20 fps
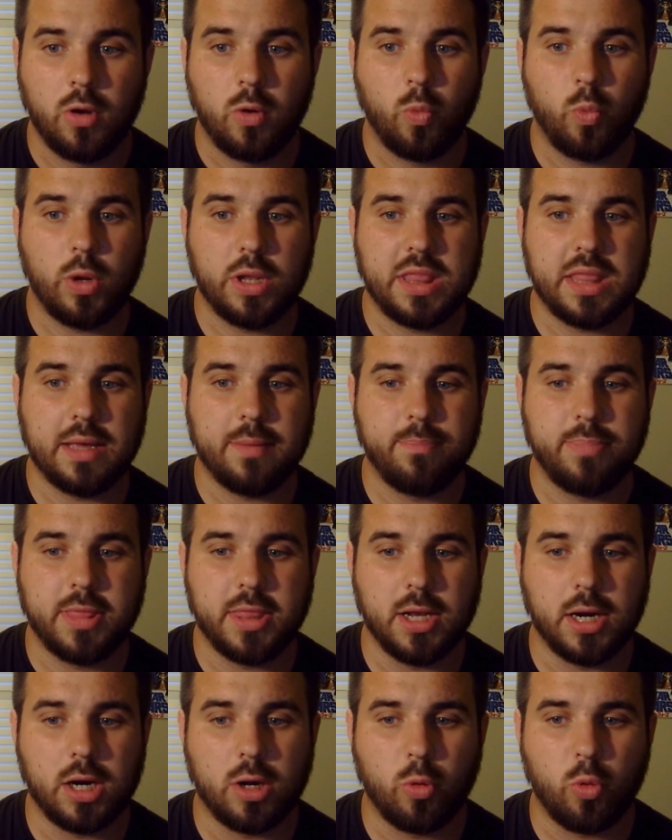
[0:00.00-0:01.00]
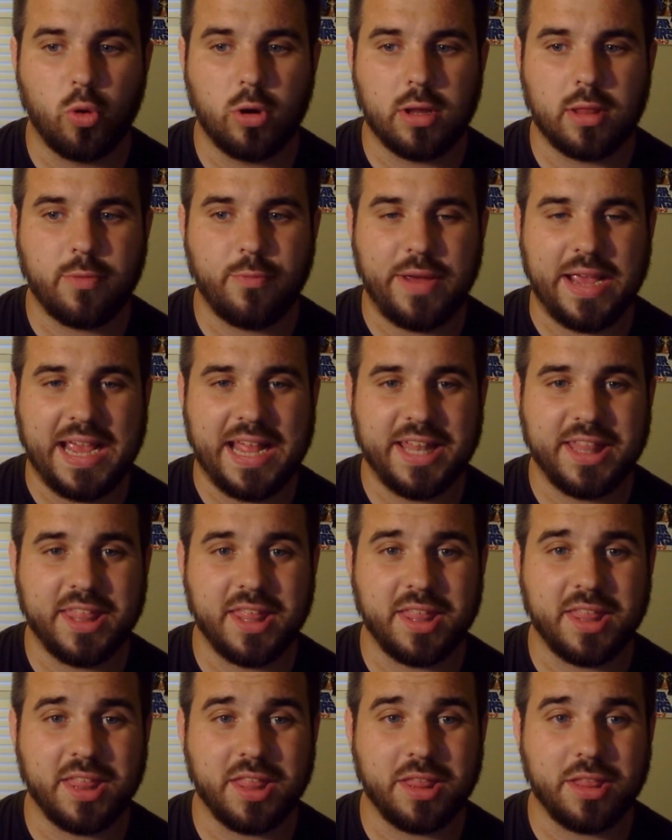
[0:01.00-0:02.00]
What's up, Star Wars fans?
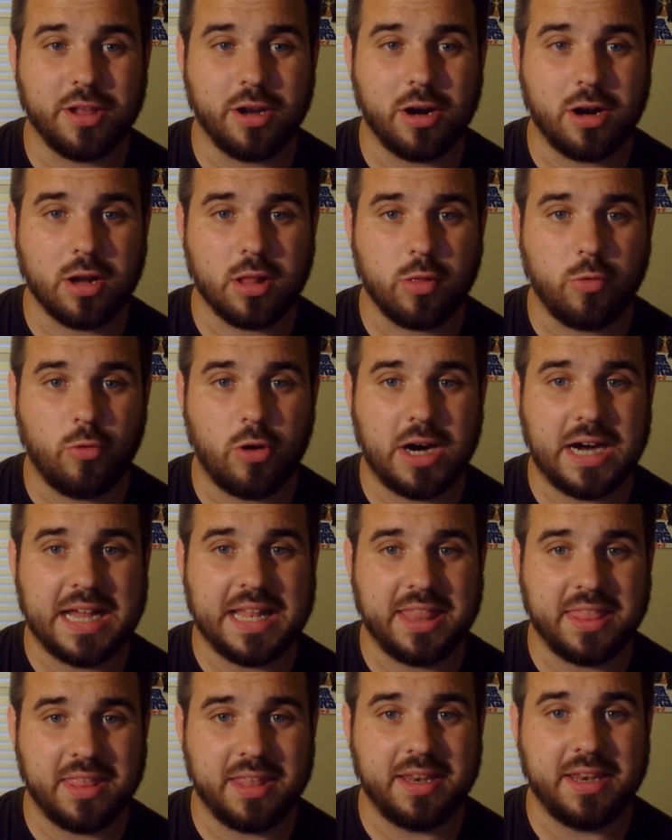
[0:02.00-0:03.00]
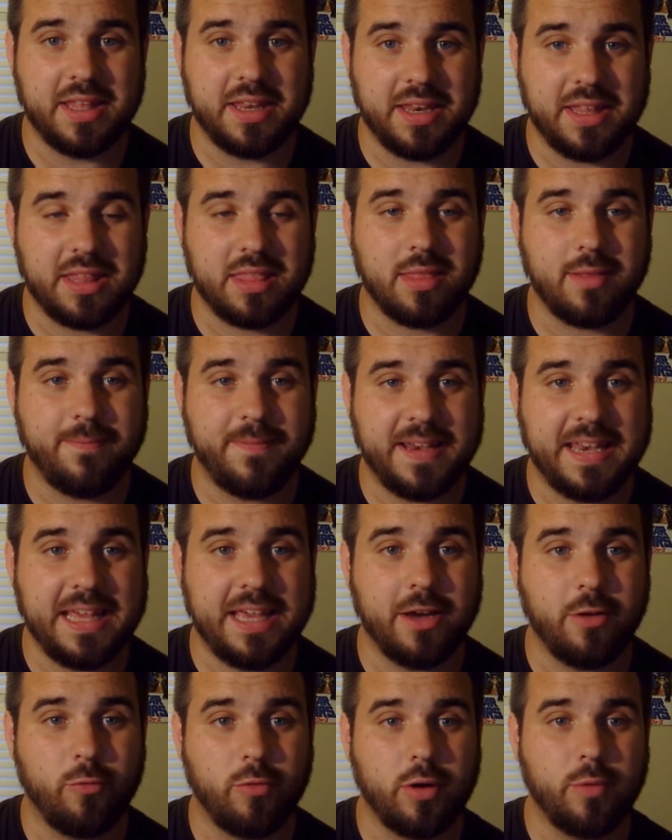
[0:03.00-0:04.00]
This is Darth Watts, and in this
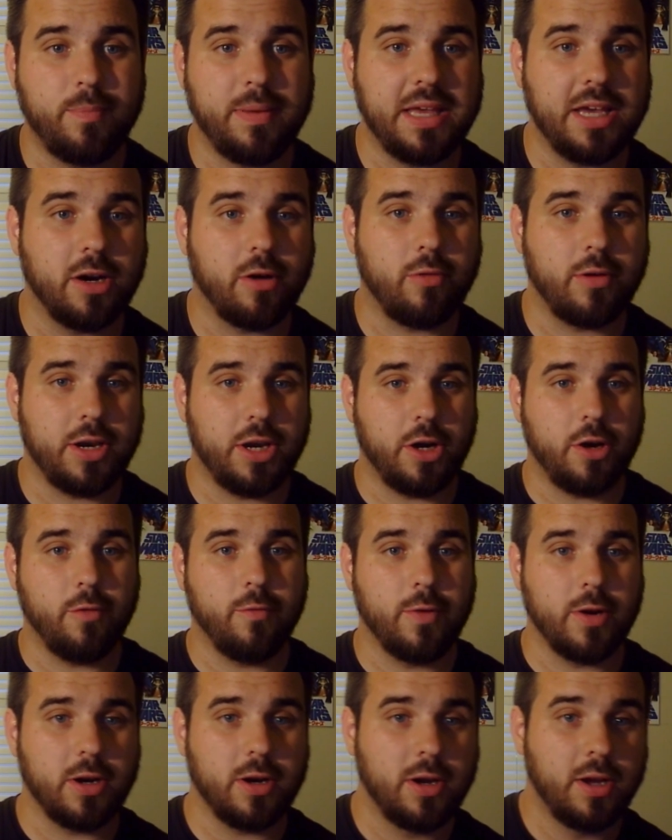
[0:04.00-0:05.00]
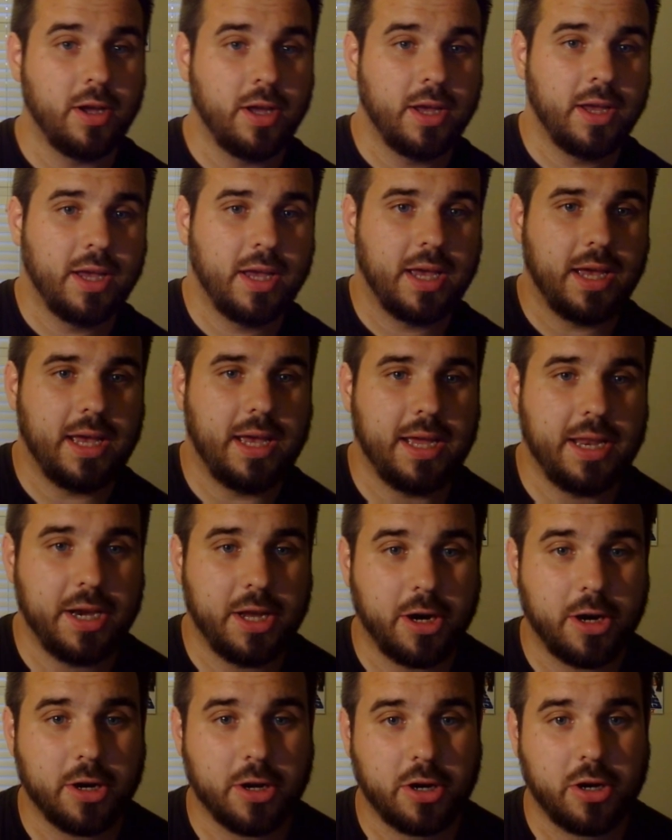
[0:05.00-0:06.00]
video we'll be going over an
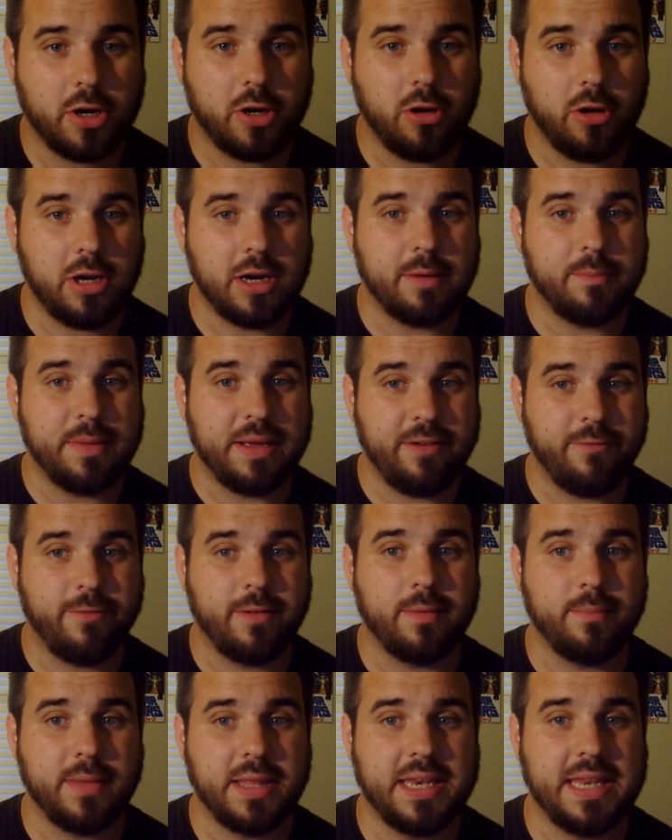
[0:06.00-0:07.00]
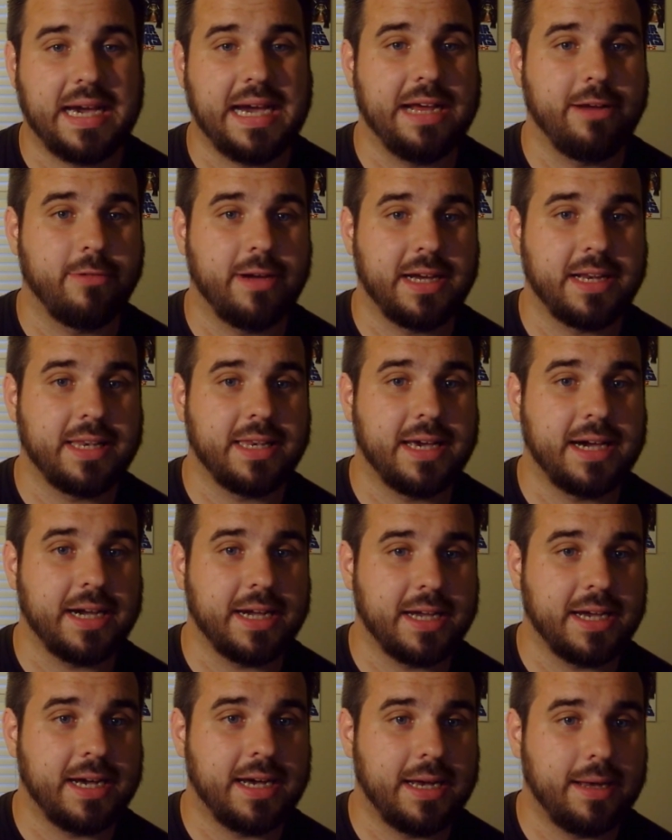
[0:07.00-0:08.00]
article coming from
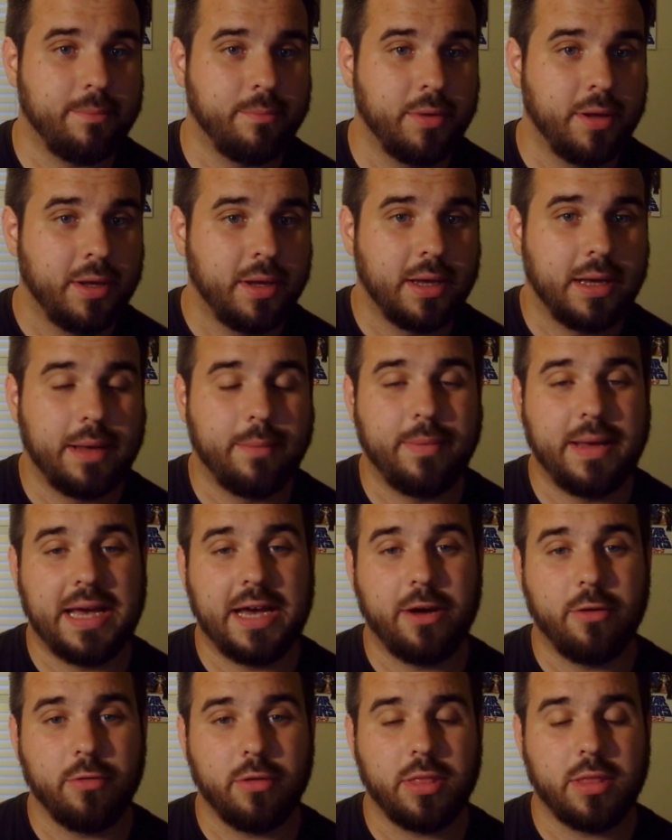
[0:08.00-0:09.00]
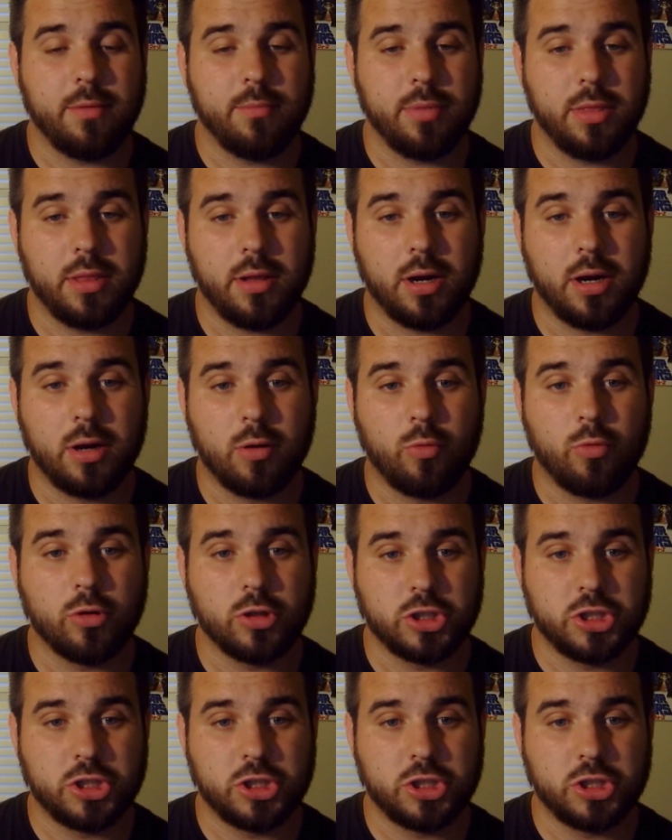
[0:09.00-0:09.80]
thedirect.com about some Star Wars